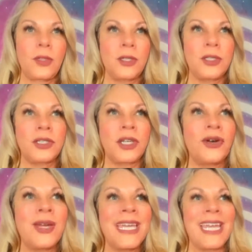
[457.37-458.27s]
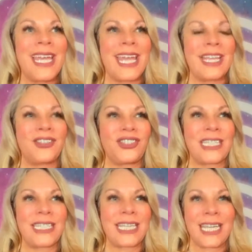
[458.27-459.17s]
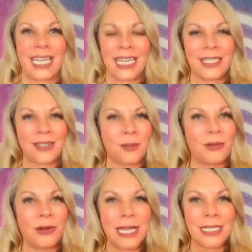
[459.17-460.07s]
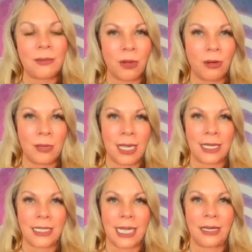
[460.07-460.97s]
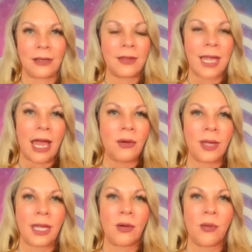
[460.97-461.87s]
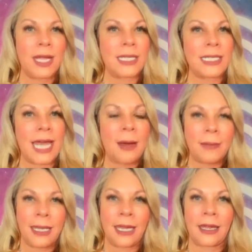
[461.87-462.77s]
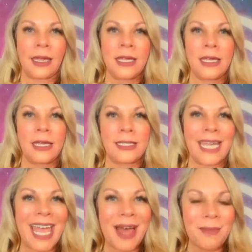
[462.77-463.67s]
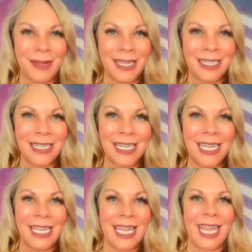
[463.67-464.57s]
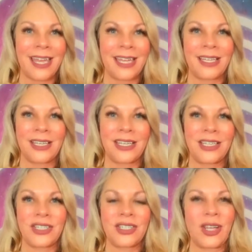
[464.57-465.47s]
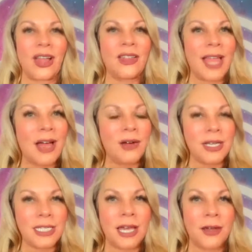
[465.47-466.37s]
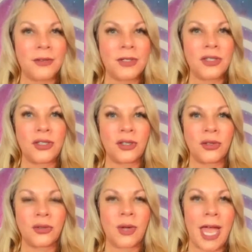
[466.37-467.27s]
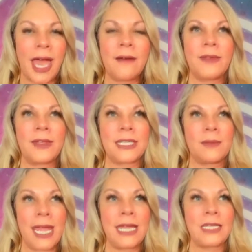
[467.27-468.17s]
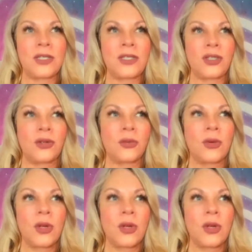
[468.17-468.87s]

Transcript: So it's just sinking into the present moment and allowing what's happening to happen, and to allow ourselves to have the space to